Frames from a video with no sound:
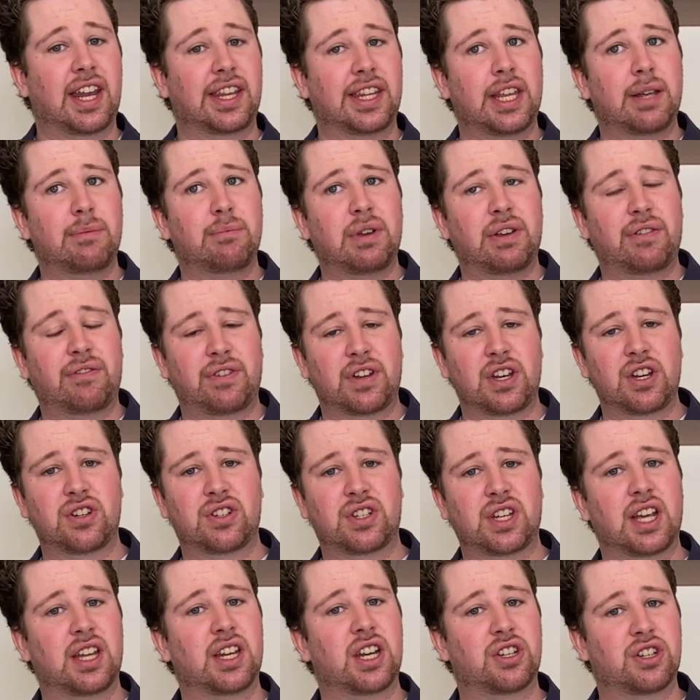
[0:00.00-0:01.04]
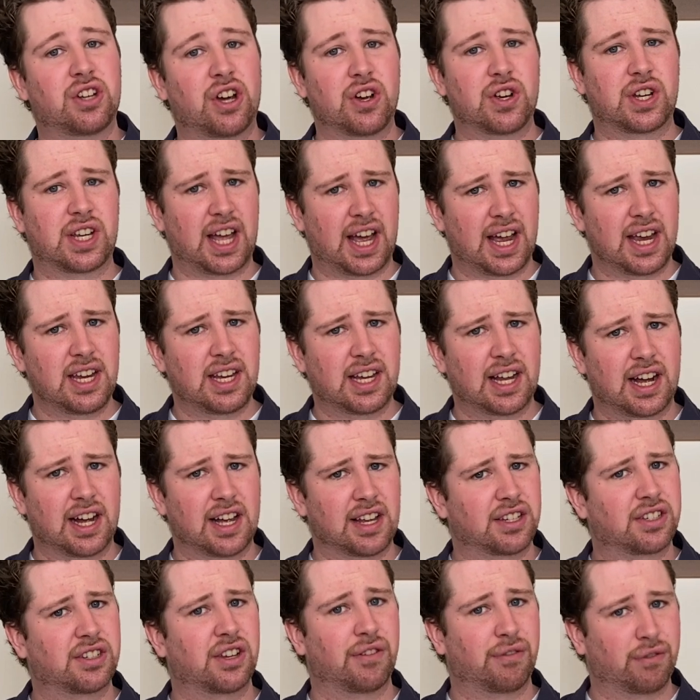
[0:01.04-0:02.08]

and then we finished it in a Tokay cask,